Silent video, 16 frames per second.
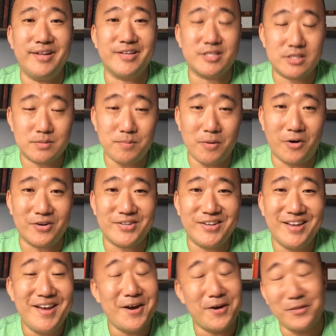eating
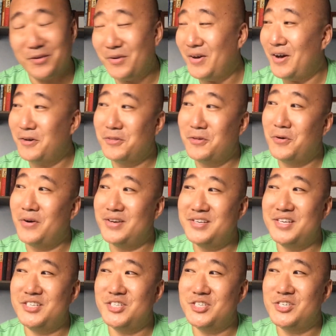smart. So, although I
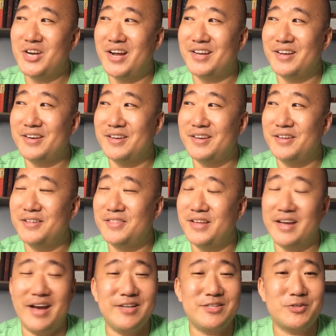did just shotgun a thing
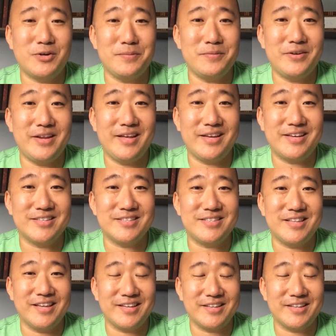of ice cream today, because